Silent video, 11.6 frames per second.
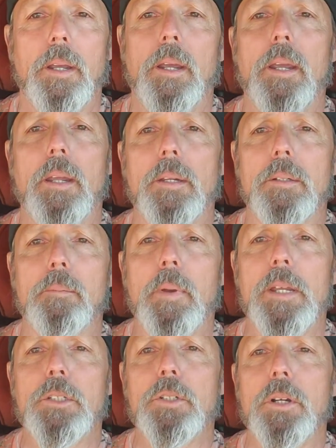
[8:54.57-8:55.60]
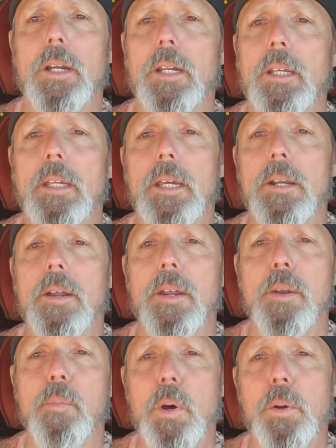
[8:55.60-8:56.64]
and made sure I didn't get it on
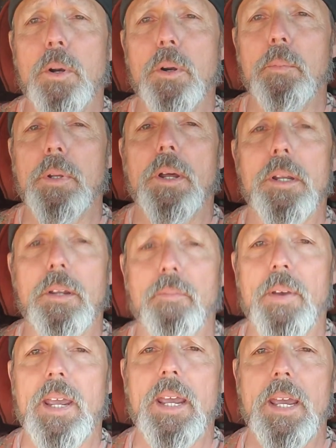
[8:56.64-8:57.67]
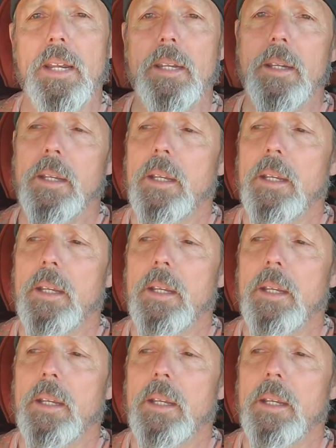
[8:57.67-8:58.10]
the motor but on the fan.